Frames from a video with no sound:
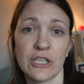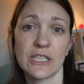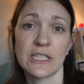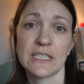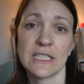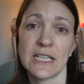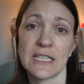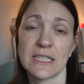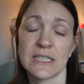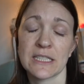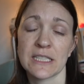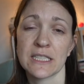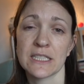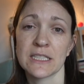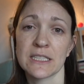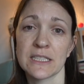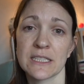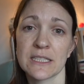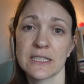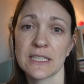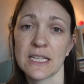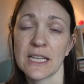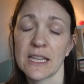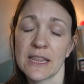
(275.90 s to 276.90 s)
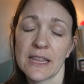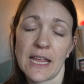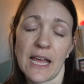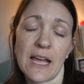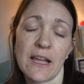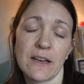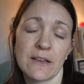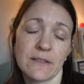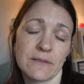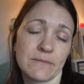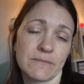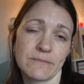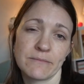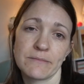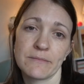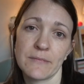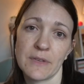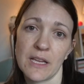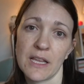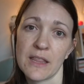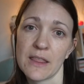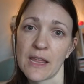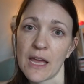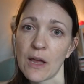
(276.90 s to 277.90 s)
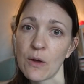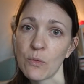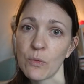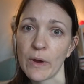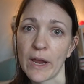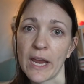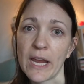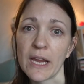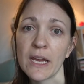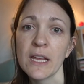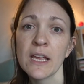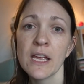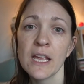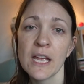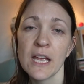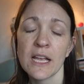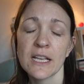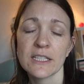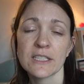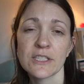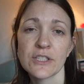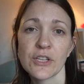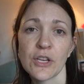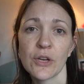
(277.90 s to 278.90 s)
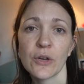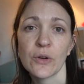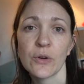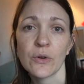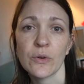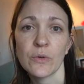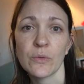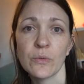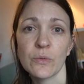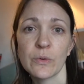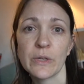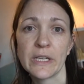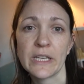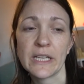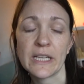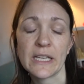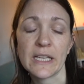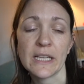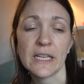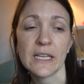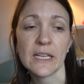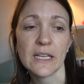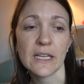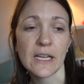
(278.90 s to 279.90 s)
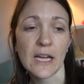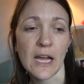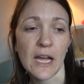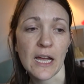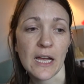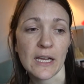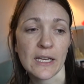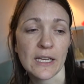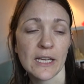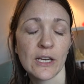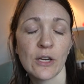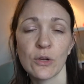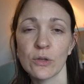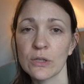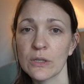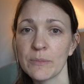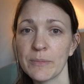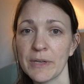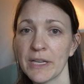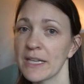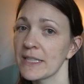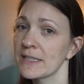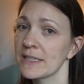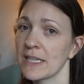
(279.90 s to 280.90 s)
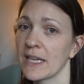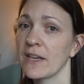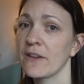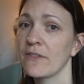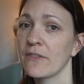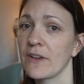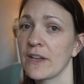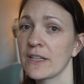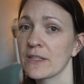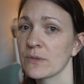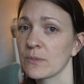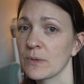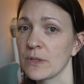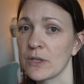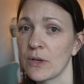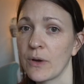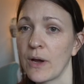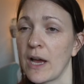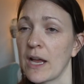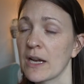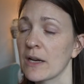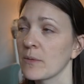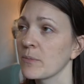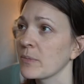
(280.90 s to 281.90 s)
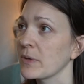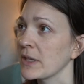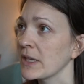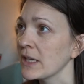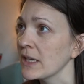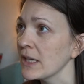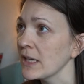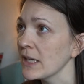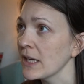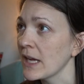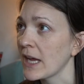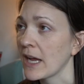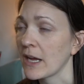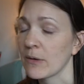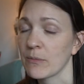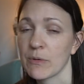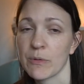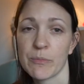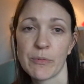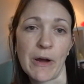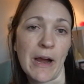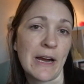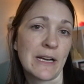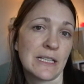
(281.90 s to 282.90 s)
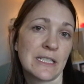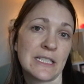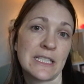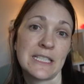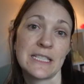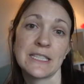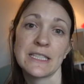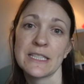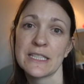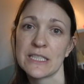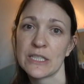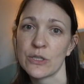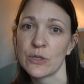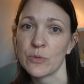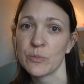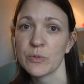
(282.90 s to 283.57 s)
intestines in that way. So we can only be as safe as we know how to be, and we practice sterile